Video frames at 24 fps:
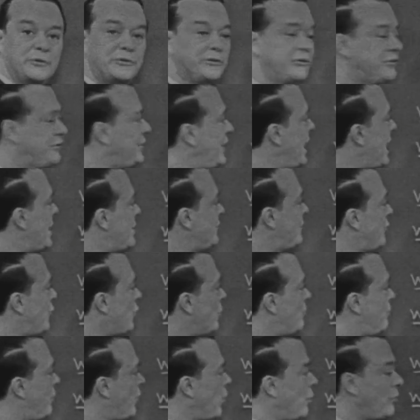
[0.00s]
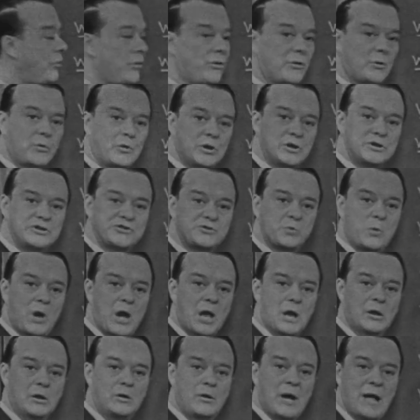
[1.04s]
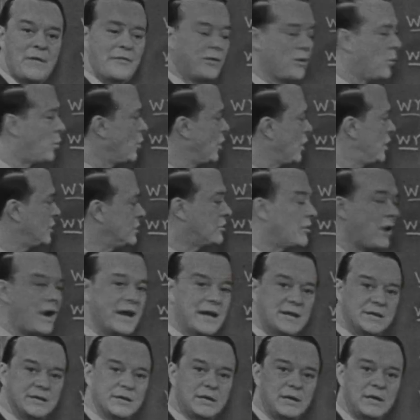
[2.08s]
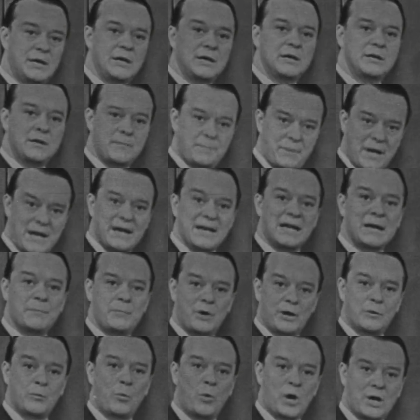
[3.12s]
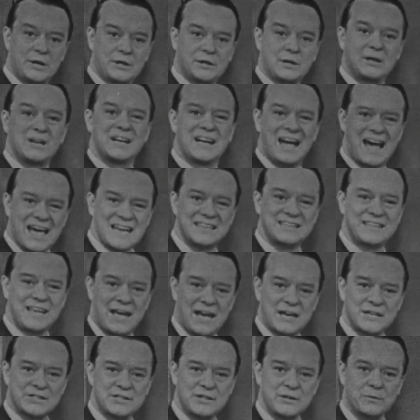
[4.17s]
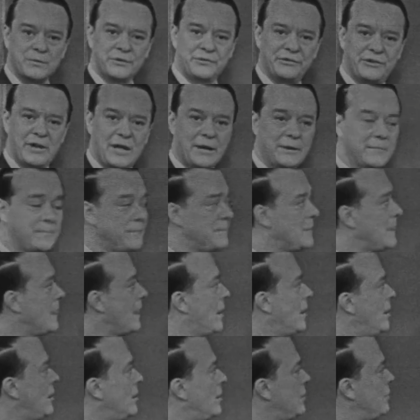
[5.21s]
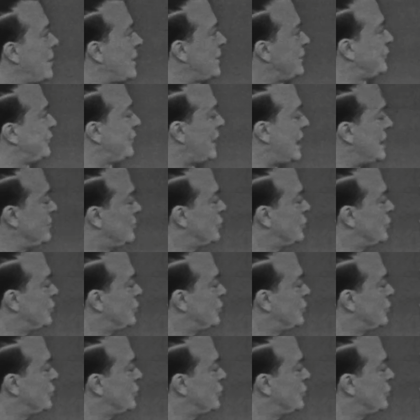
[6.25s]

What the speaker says: to stand for both the word swallow and the word great, depending upon what context it was in. By the same